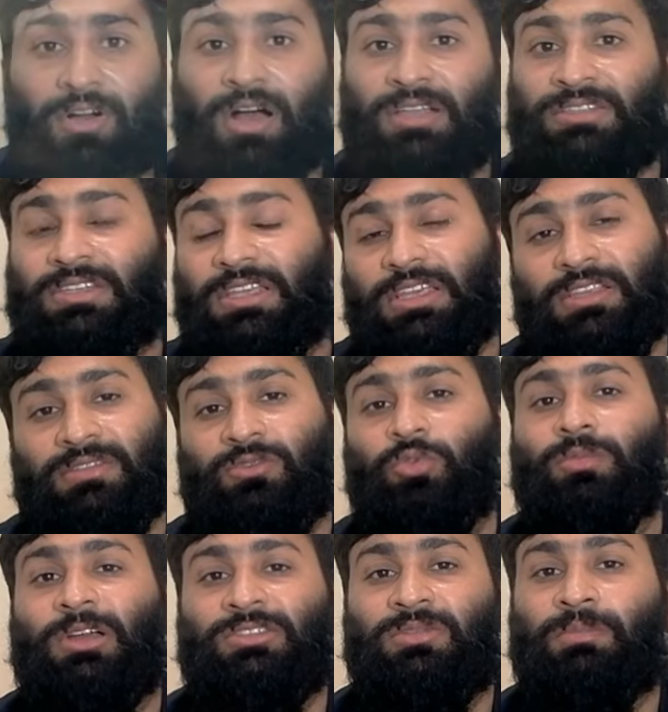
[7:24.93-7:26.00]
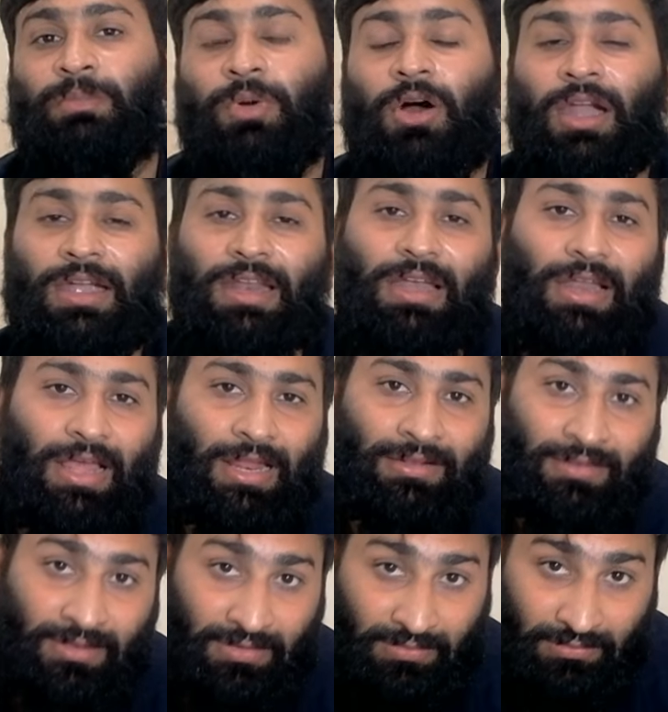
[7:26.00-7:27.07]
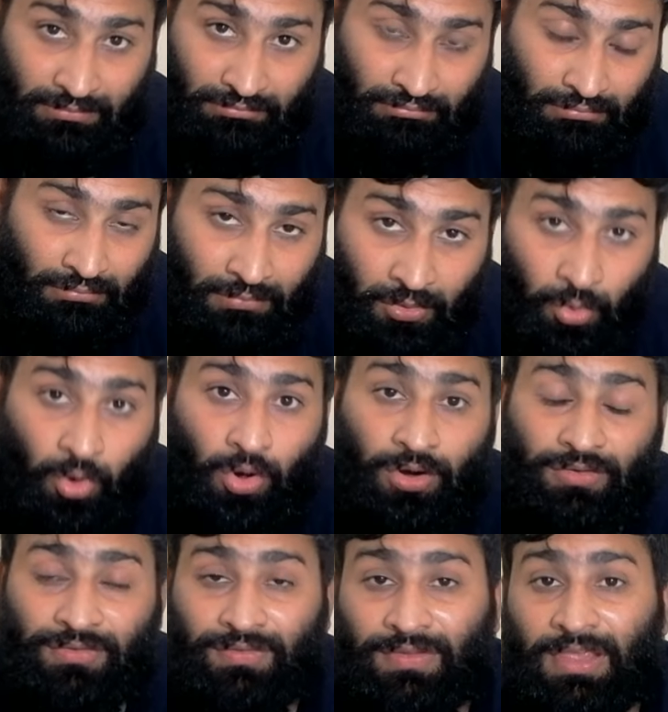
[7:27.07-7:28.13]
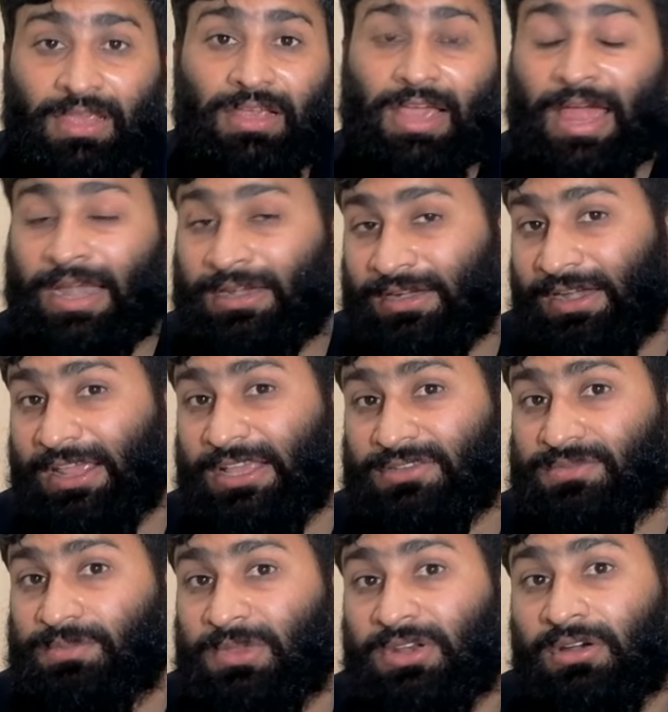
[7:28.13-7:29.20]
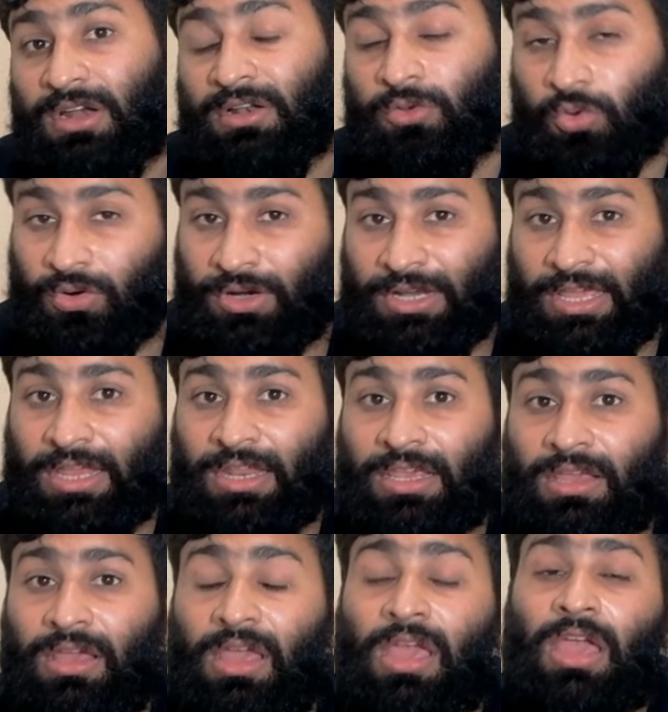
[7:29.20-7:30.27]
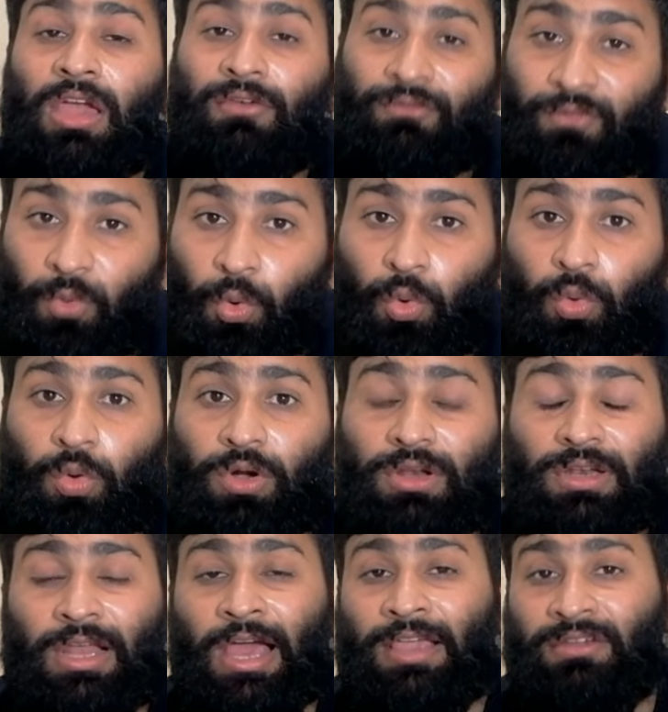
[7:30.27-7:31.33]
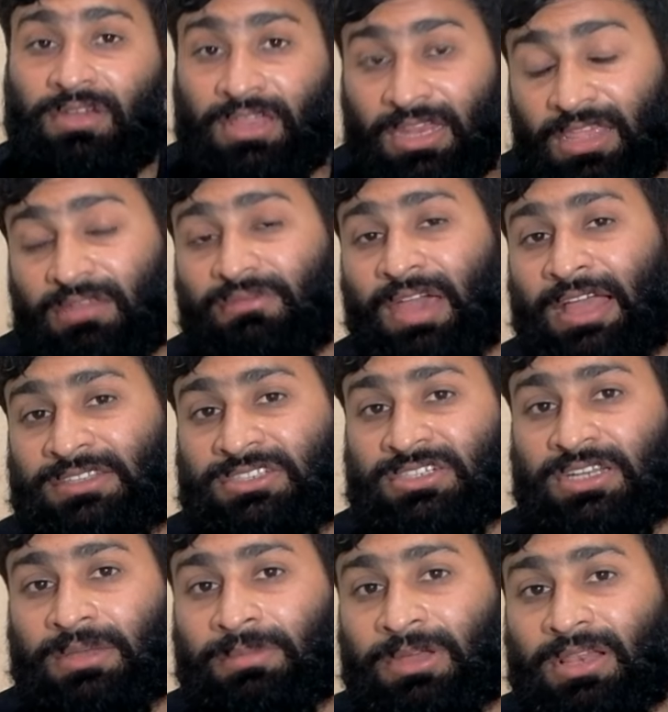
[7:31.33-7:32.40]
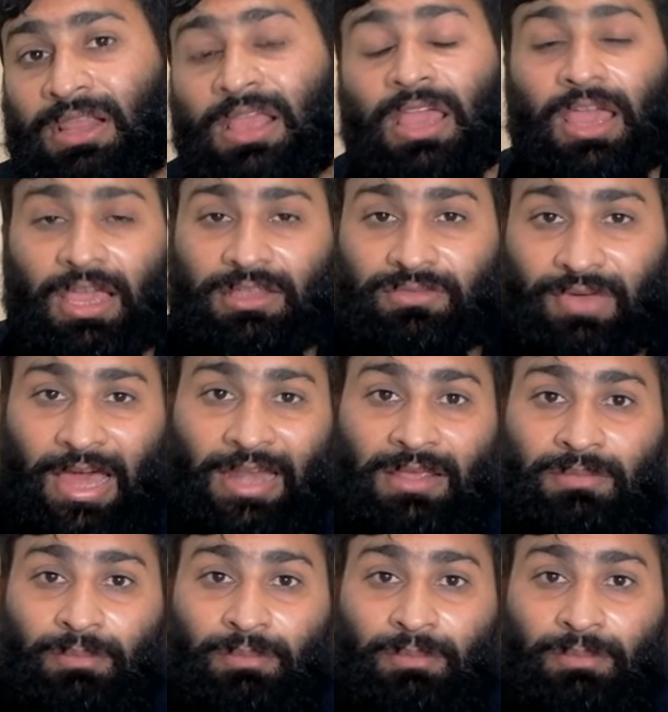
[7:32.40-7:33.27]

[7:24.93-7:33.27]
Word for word: fasting is too much important, and the more zinc and trace mineral containing food like green vegetable is very